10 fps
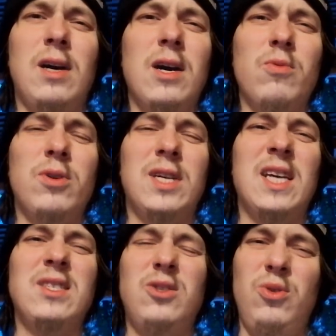I would
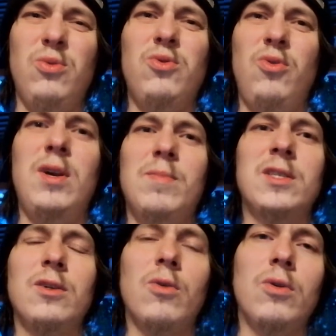guess 2, 3
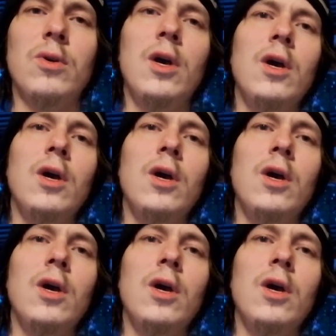months ago.